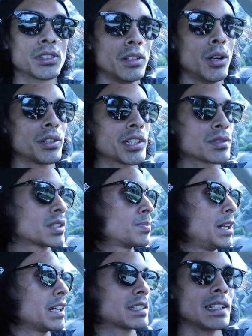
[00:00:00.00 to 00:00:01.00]
no
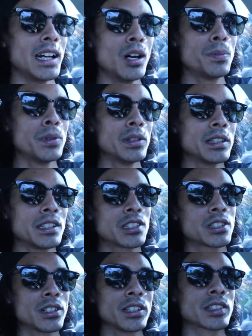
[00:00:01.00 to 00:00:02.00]
disrespect to output,
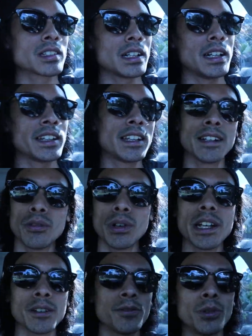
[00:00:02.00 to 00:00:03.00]
it's just I can't wait